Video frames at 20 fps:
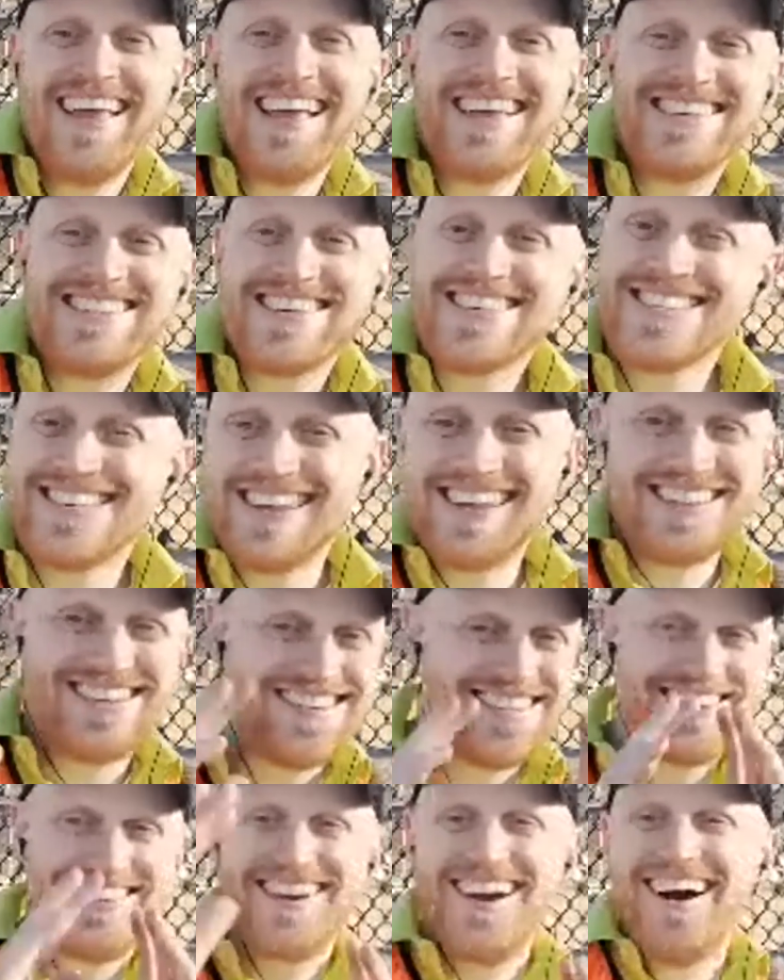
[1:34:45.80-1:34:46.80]
It just, it
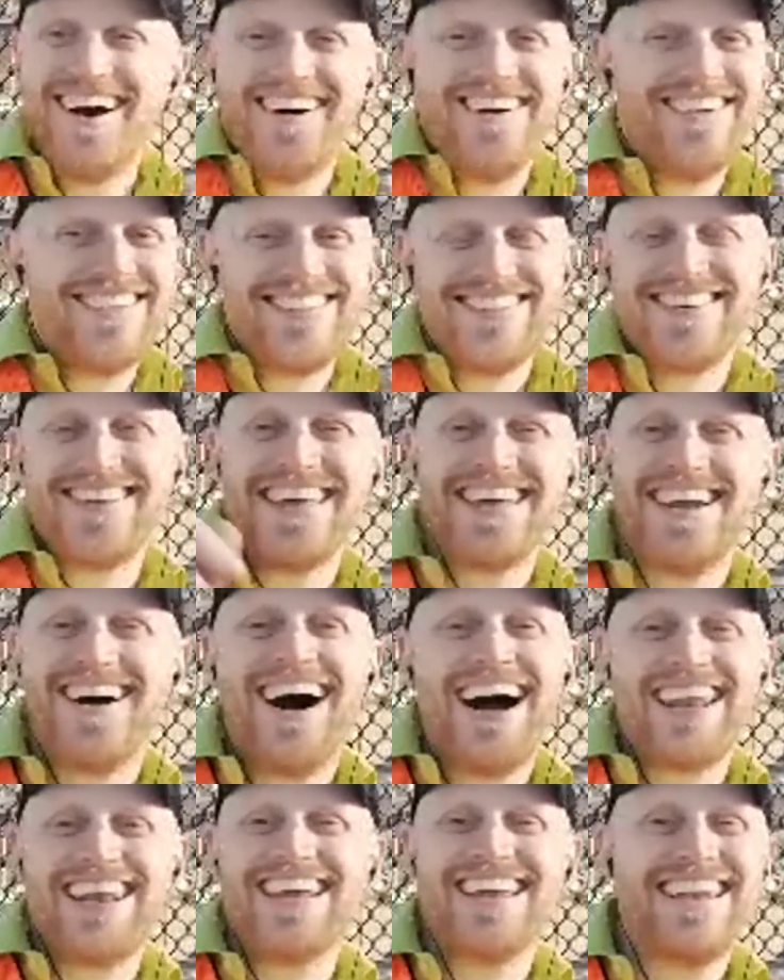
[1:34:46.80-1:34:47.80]
just goes, you get
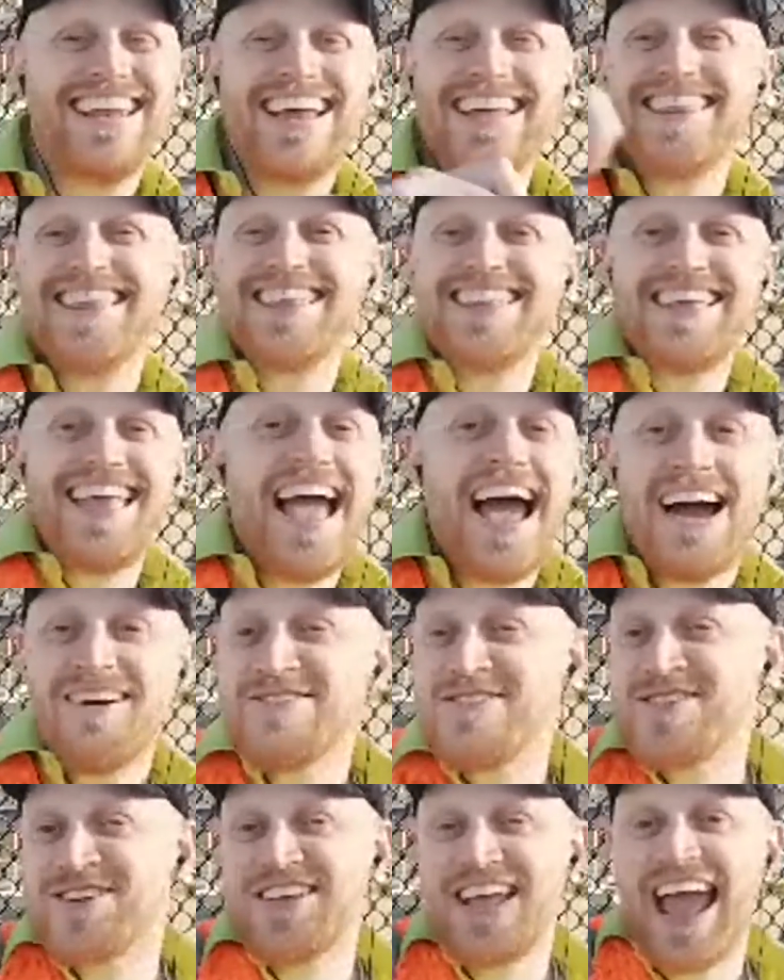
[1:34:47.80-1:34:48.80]
on it, and then, yeah,
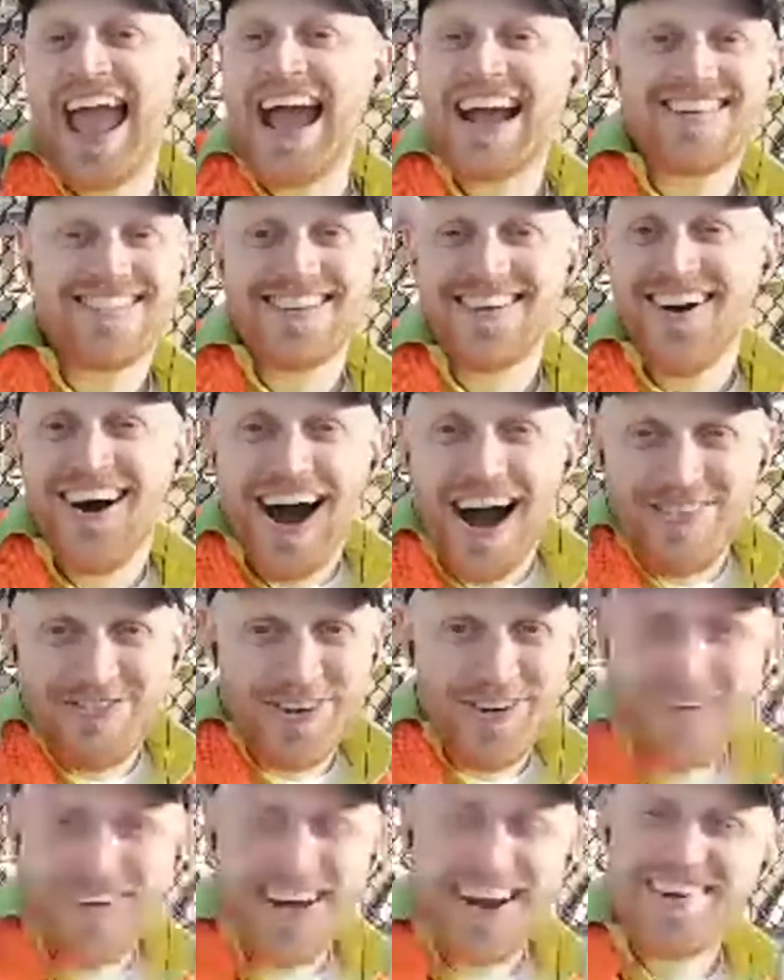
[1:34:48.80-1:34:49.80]
you can exit off
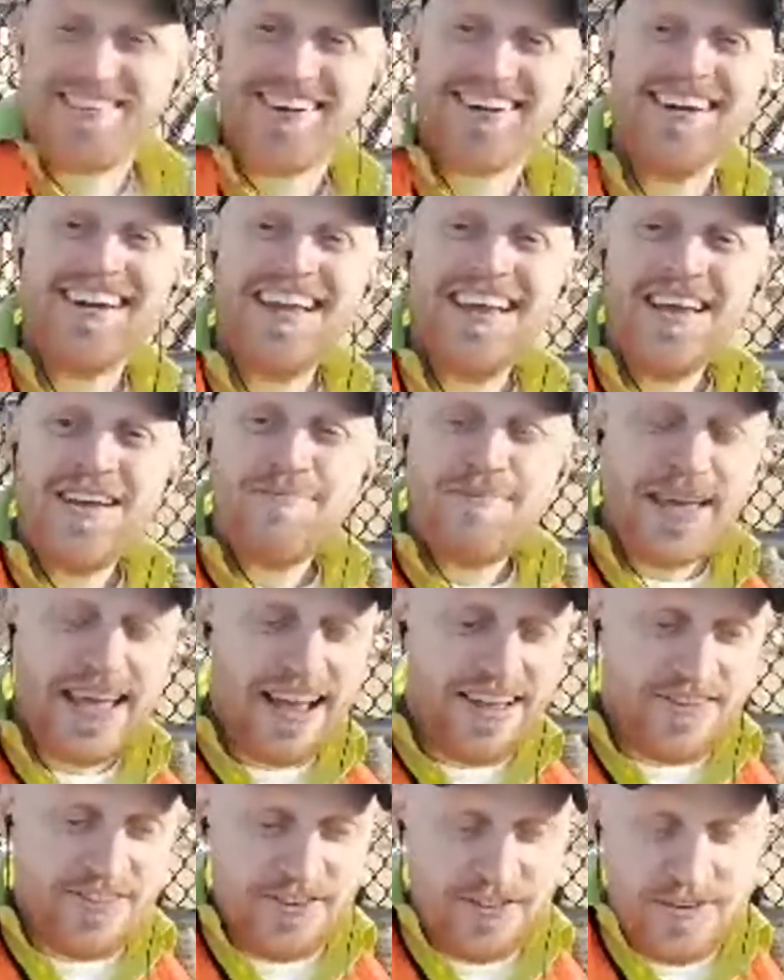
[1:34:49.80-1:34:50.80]
or whatever,
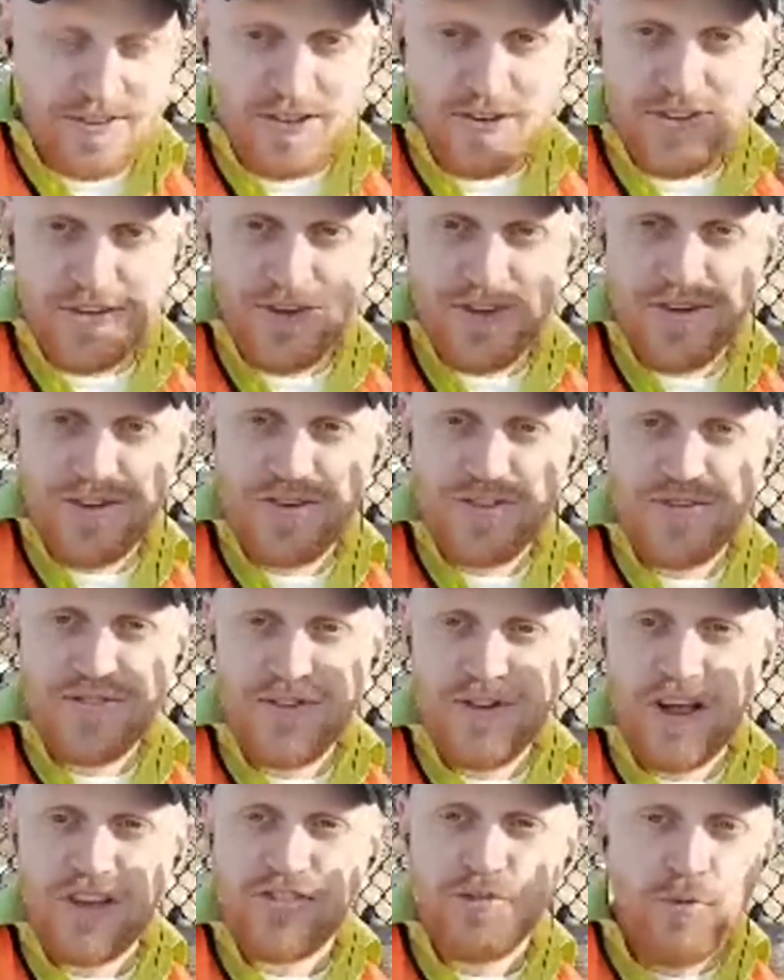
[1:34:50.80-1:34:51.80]
because
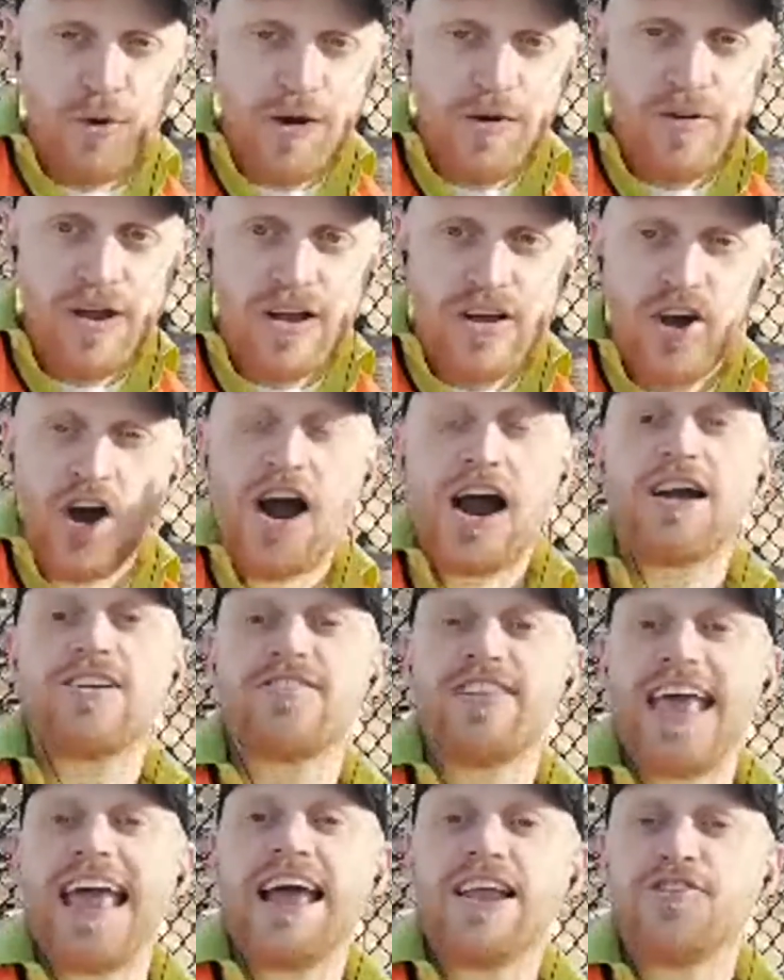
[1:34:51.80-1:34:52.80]
it's where
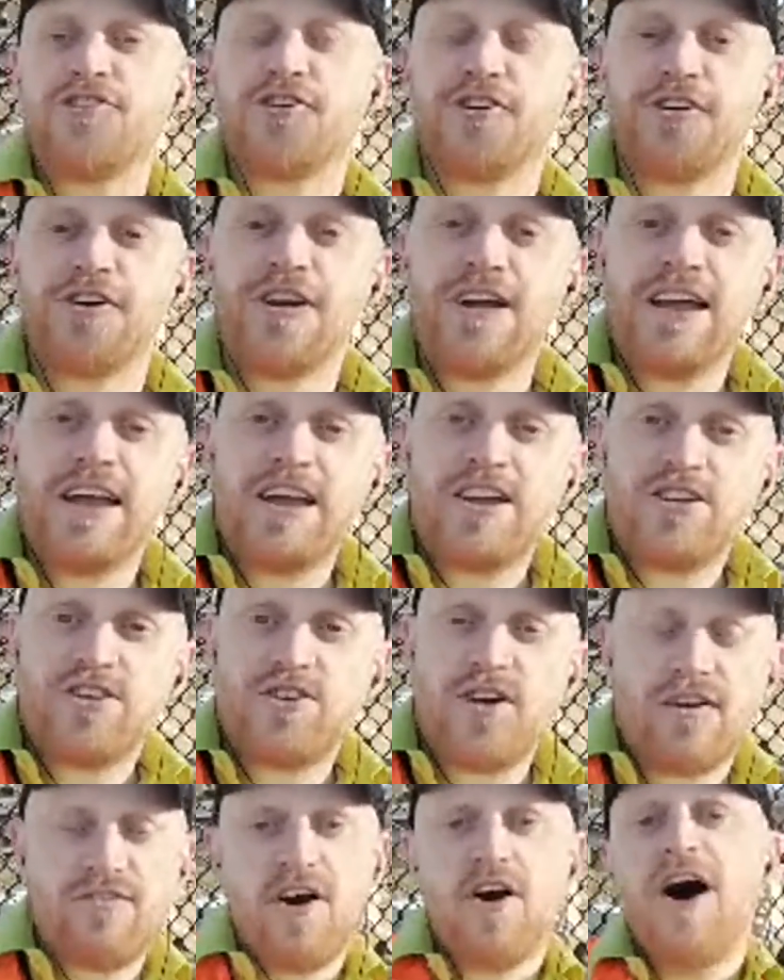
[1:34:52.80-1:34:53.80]
cars enter,
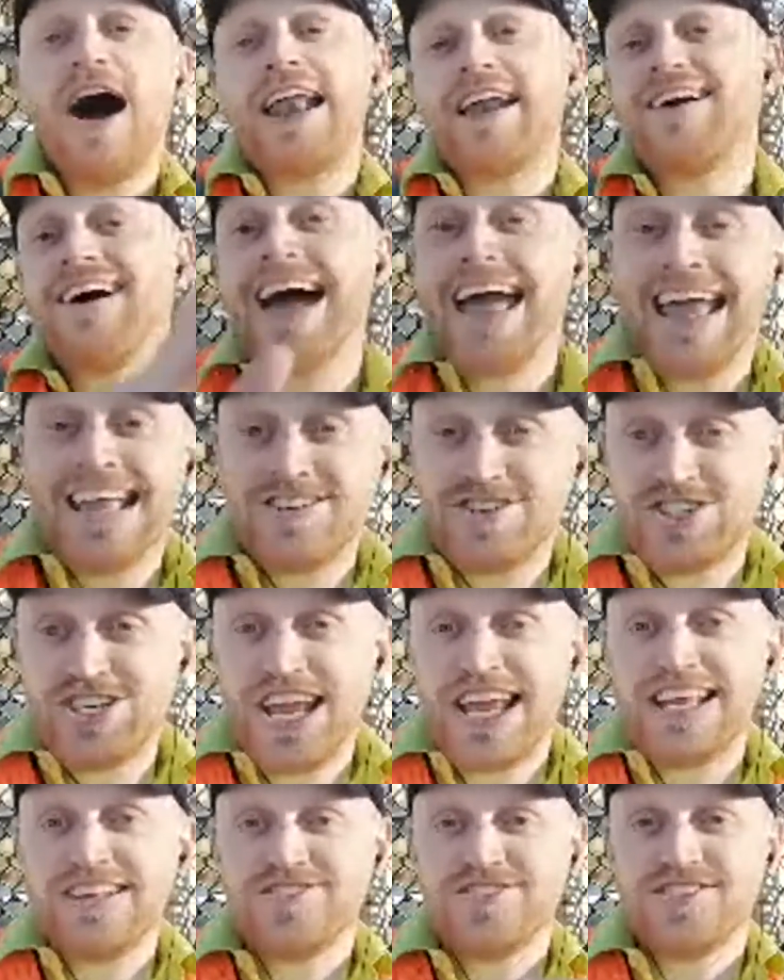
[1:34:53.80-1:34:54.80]
you have a lot of lane
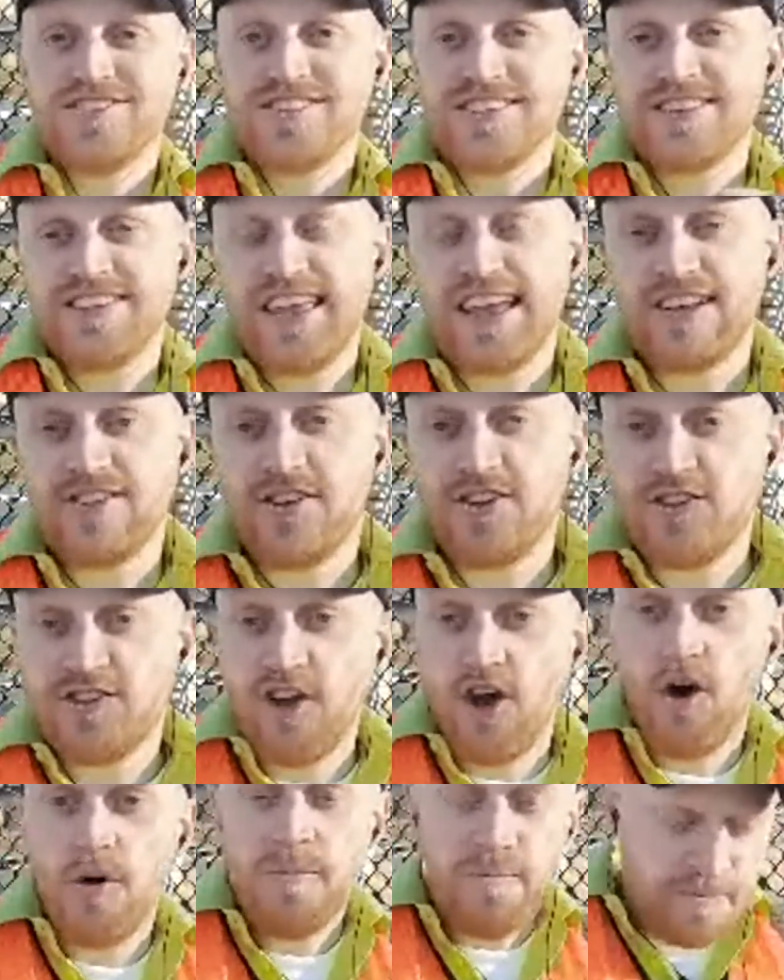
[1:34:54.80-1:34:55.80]
changes and things. And
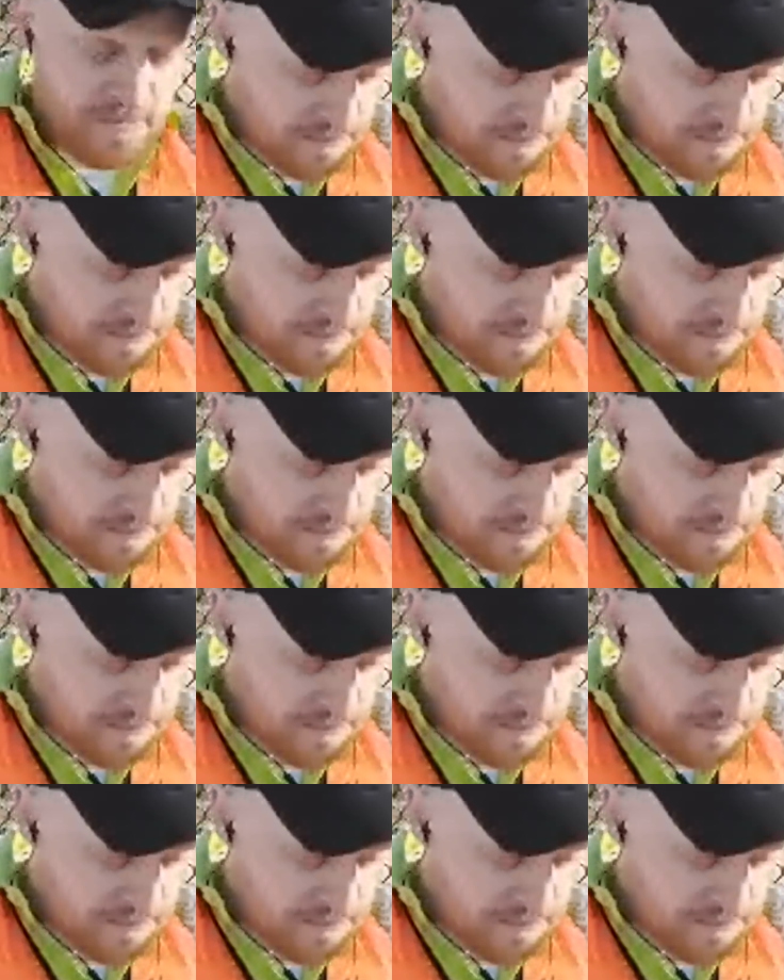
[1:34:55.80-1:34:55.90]
so